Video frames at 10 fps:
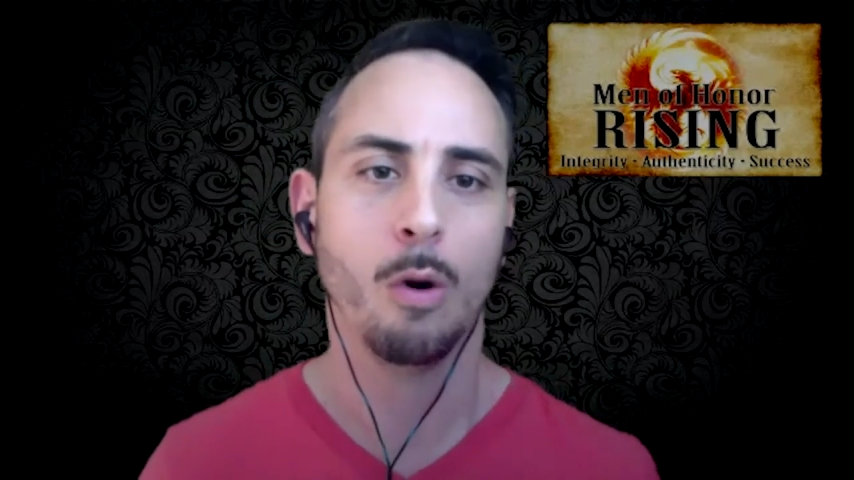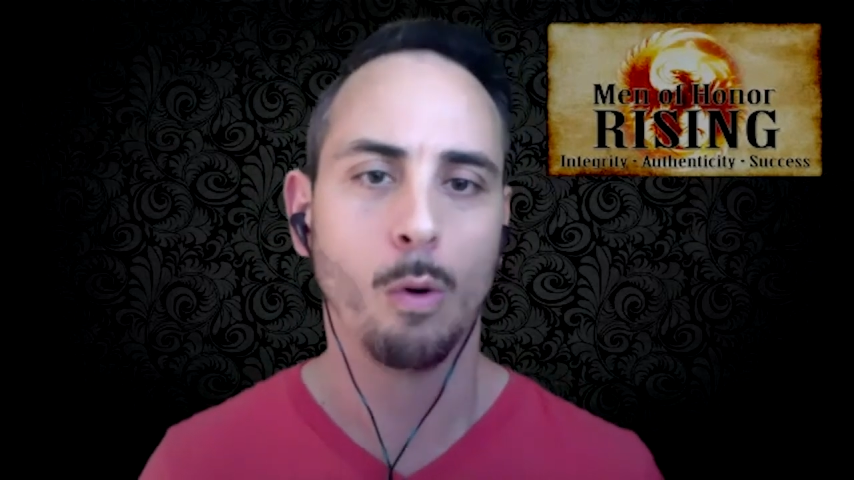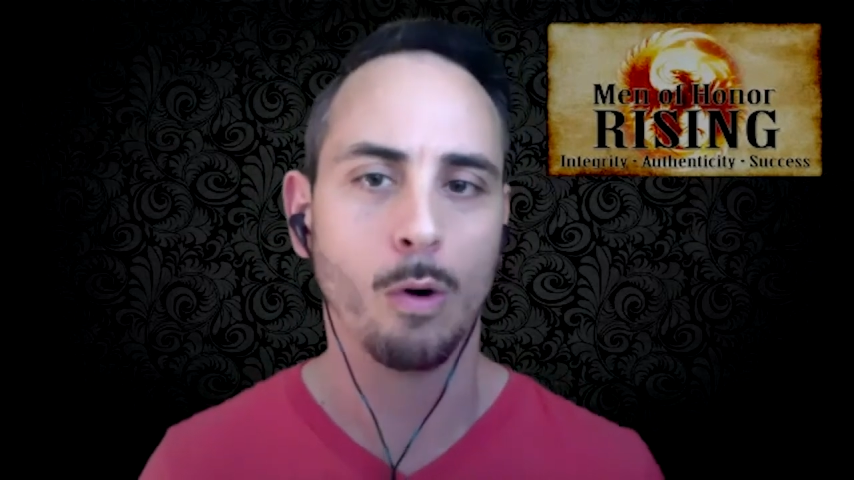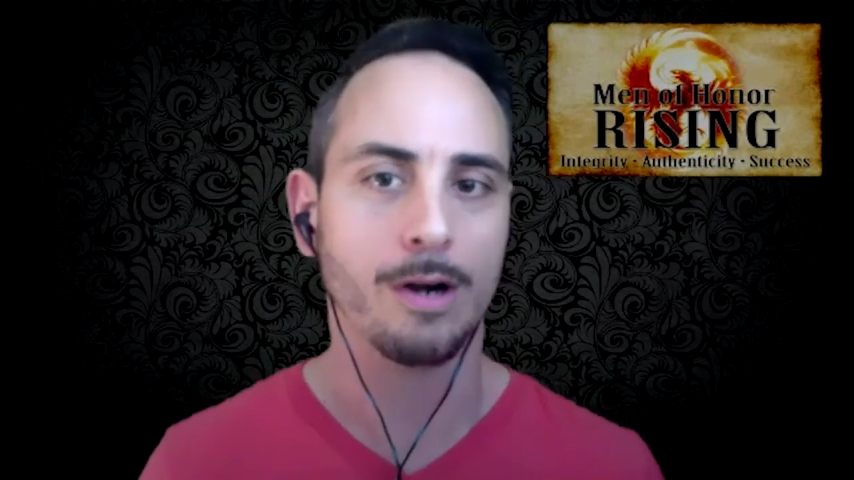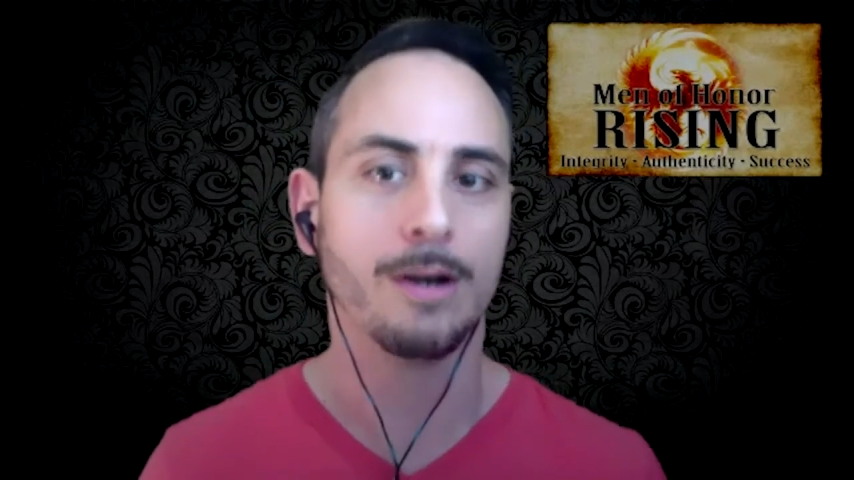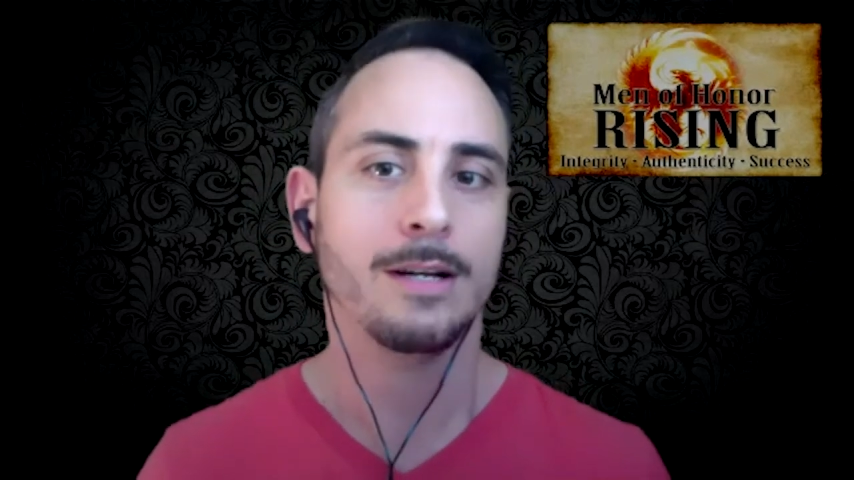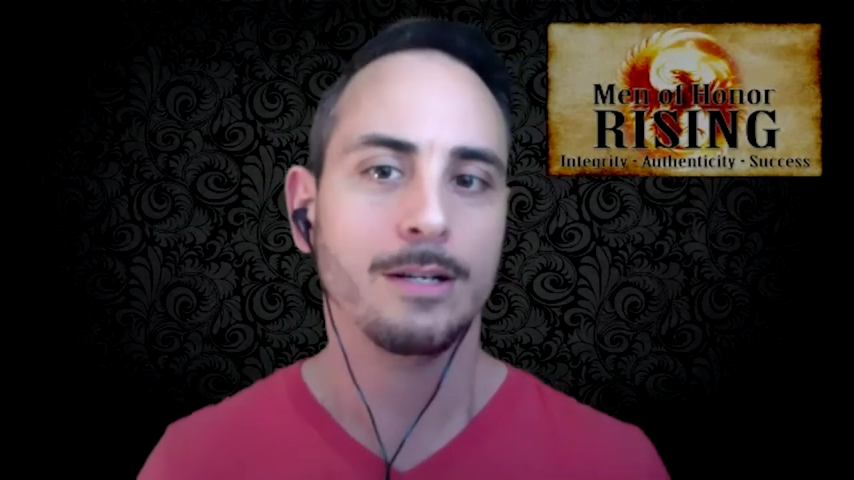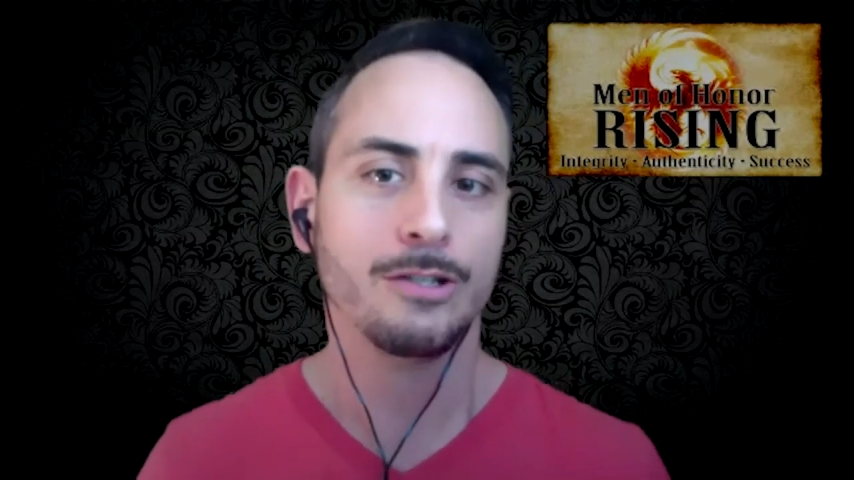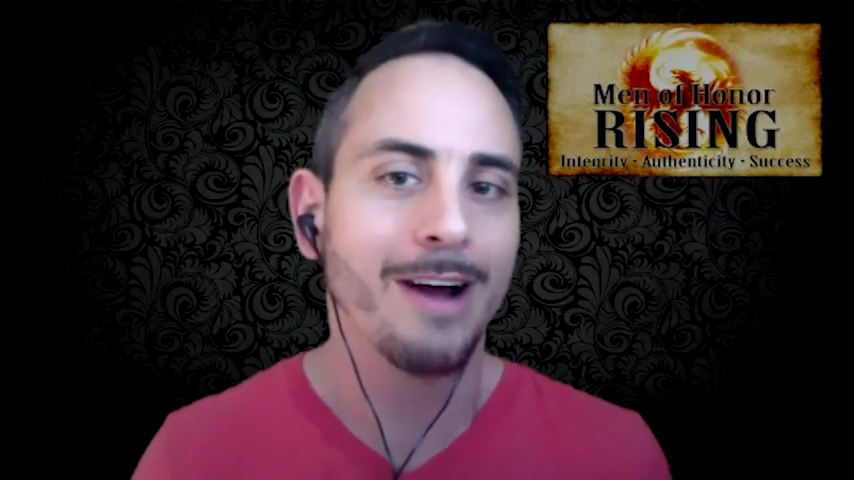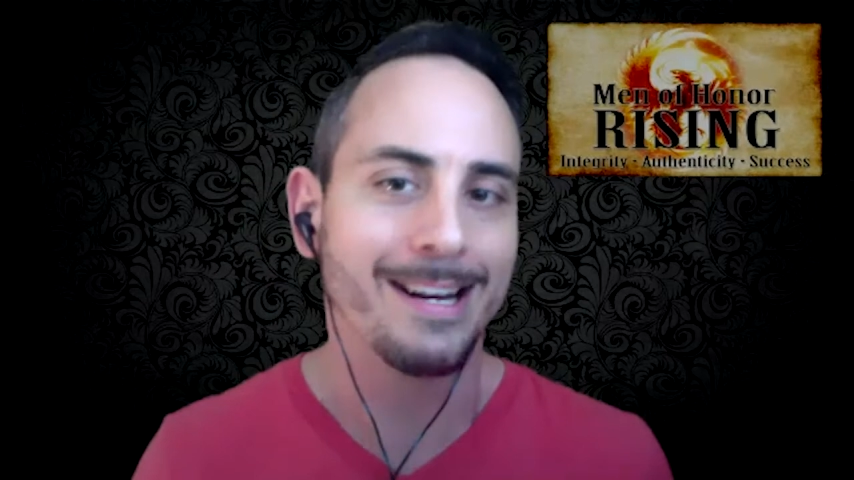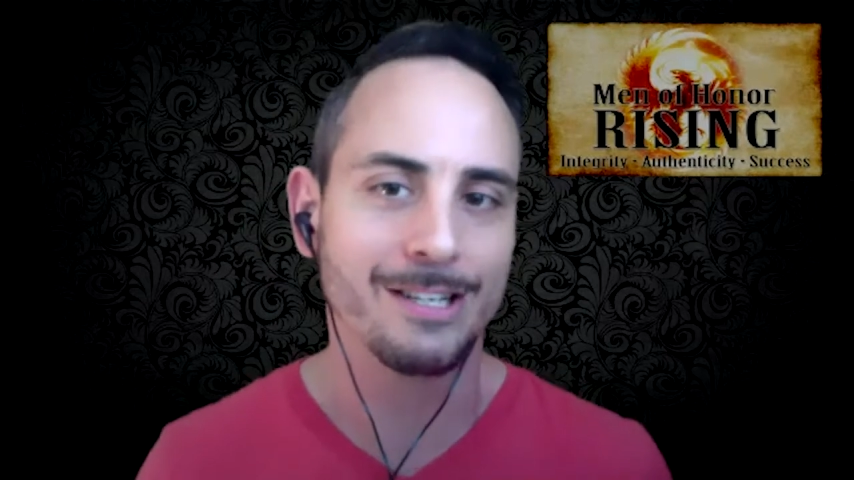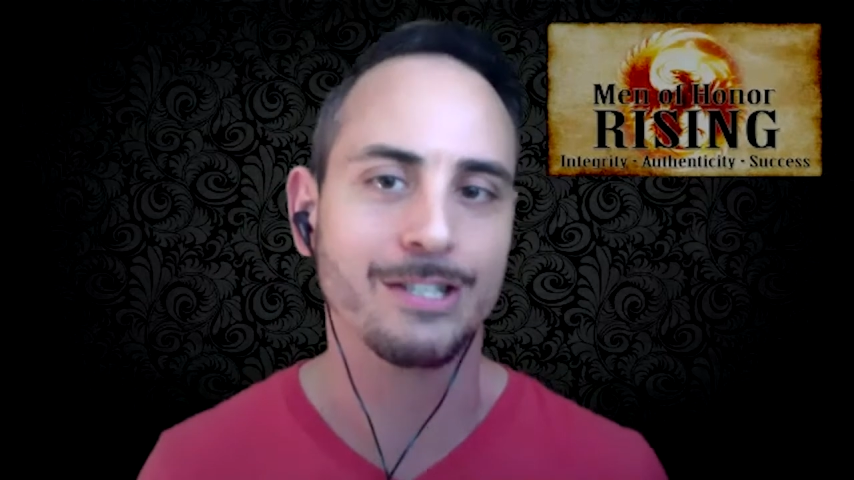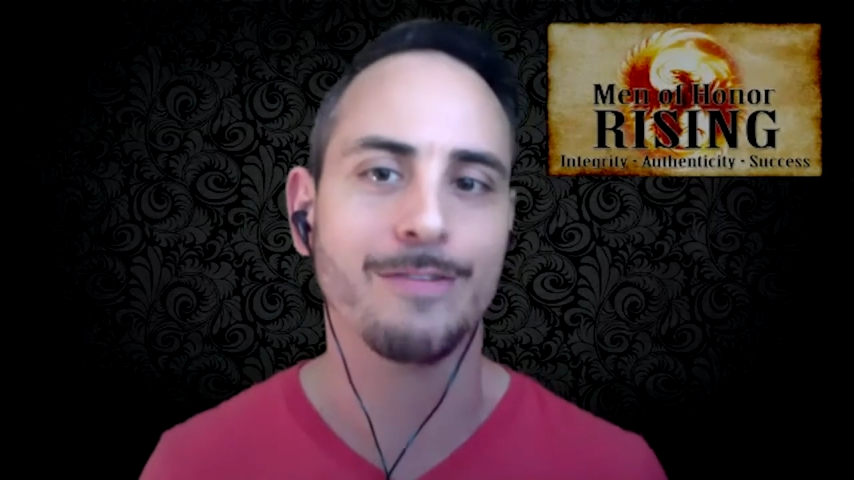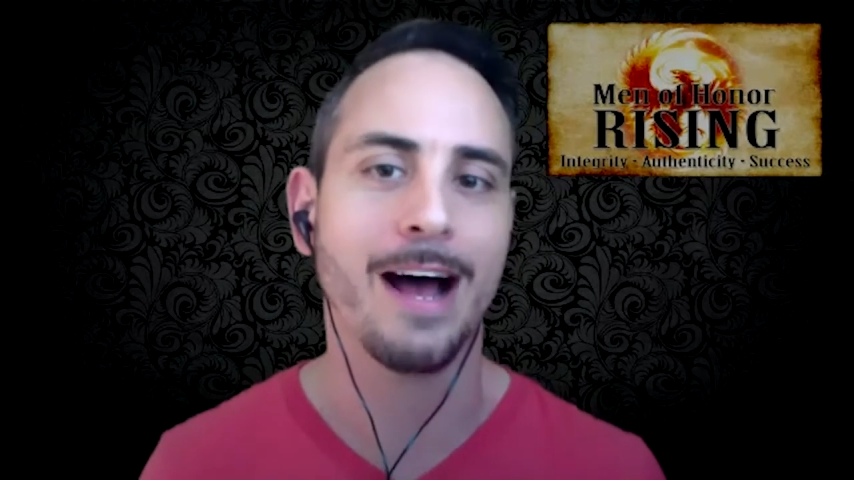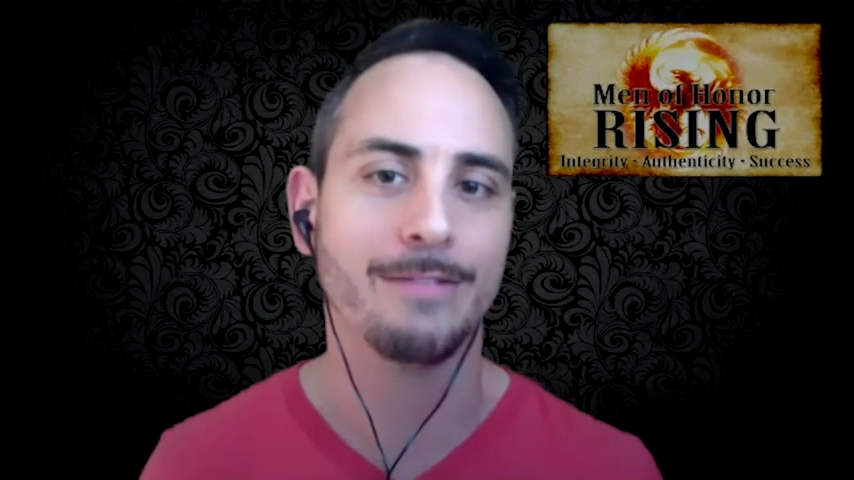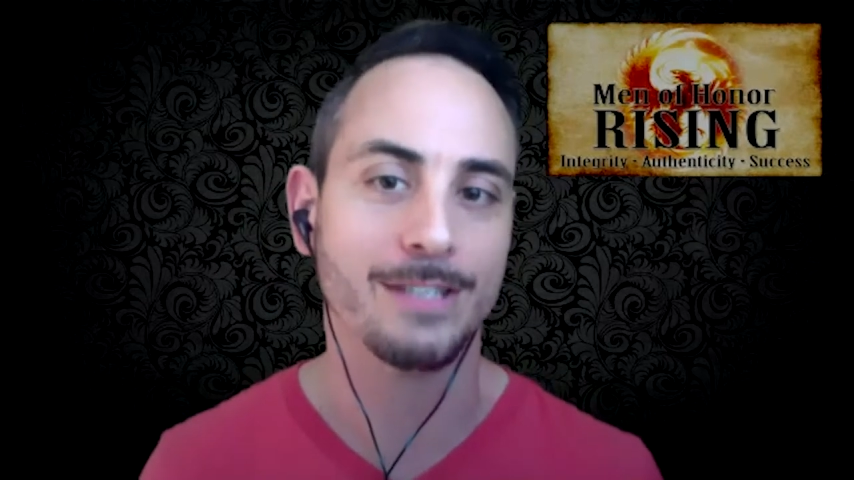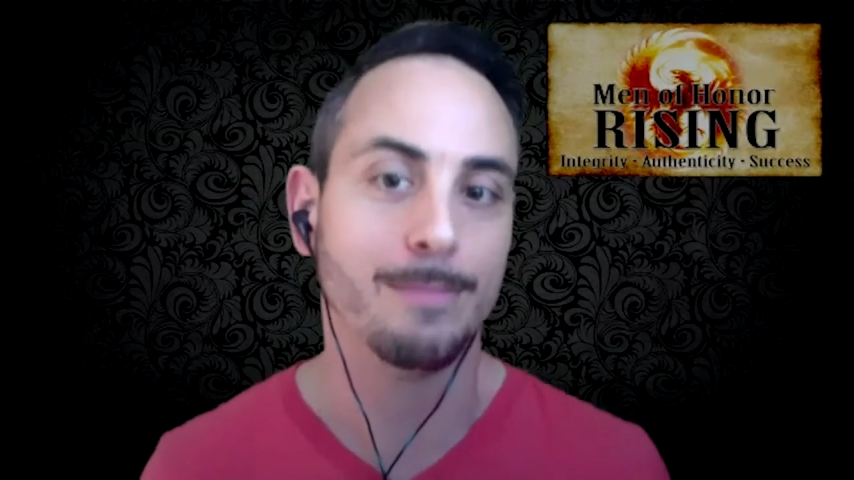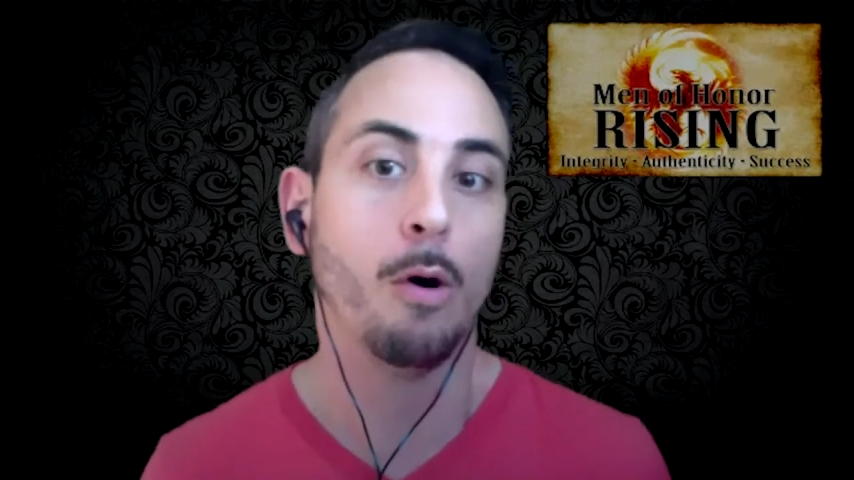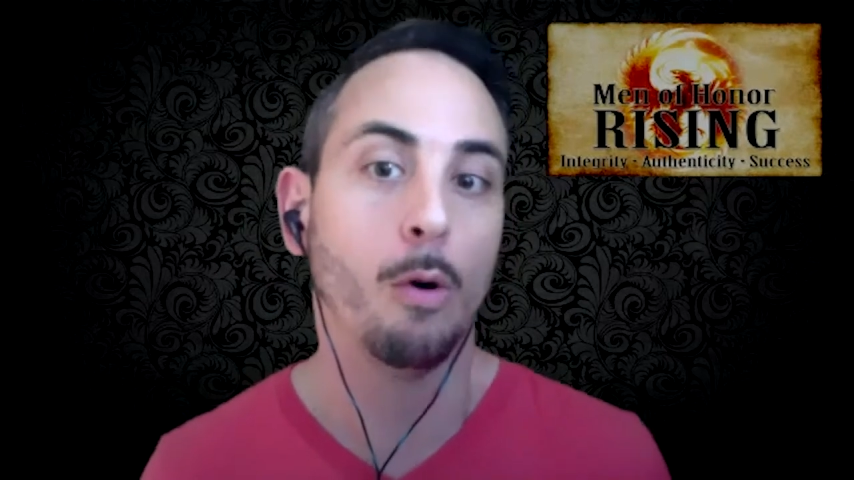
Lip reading: or trying to survive some